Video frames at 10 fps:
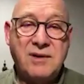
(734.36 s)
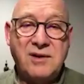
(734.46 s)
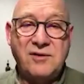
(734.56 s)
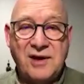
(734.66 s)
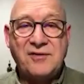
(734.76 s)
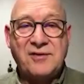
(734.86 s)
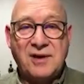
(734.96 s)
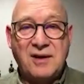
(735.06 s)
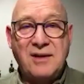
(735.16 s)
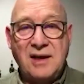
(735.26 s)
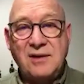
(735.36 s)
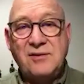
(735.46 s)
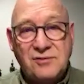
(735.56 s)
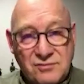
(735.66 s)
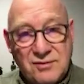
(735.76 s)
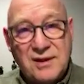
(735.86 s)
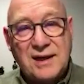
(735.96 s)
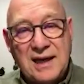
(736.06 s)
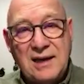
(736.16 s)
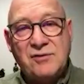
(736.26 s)
disaster that's the
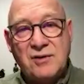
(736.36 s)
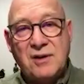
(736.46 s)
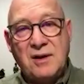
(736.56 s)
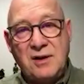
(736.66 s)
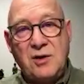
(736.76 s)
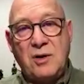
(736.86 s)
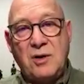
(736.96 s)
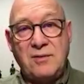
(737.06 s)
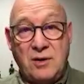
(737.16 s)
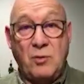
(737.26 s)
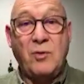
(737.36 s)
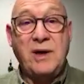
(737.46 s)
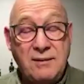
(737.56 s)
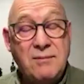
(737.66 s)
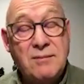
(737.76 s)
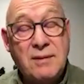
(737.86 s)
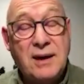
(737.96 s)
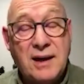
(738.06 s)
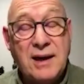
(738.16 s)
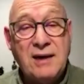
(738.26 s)
cancer that we
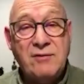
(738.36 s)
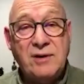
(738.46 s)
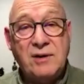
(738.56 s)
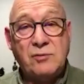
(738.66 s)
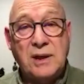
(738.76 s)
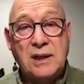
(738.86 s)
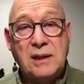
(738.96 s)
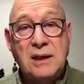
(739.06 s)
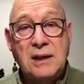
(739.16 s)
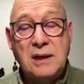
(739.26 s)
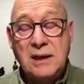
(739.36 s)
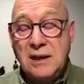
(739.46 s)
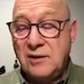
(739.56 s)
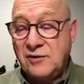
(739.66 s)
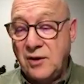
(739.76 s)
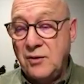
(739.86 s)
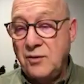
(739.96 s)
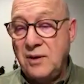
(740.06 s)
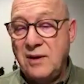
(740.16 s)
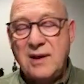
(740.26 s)
are having as well.
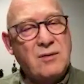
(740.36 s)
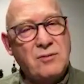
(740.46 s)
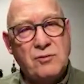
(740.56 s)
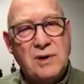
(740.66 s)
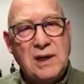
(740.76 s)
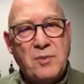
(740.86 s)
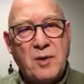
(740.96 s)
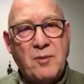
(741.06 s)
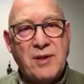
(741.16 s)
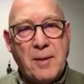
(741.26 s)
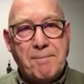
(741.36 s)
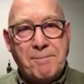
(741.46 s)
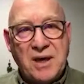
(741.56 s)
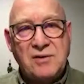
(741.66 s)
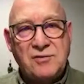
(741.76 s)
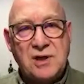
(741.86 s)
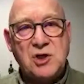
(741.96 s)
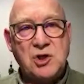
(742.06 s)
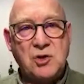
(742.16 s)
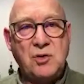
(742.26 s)
So that was really probably the biggest
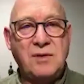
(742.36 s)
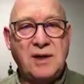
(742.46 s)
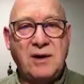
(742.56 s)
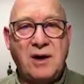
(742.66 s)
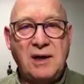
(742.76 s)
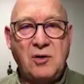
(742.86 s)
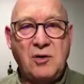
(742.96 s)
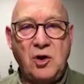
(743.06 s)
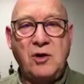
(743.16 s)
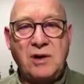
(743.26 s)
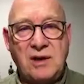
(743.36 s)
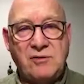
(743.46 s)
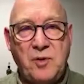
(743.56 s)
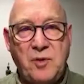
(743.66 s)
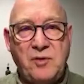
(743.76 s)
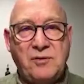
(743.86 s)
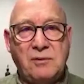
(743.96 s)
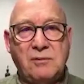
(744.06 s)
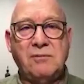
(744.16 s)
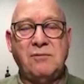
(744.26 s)
issue that I learned as a
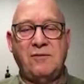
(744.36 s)
personal